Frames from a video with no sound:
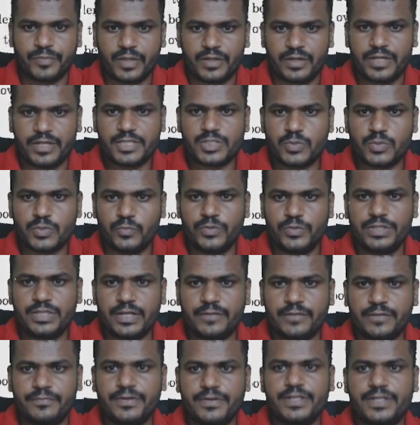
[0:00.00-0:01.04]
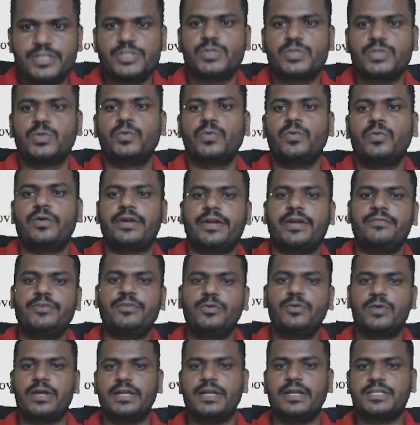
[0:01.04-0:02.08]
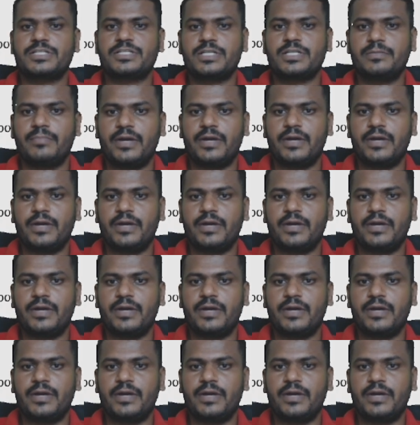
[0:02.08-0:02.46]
Next, with reference to revenue collection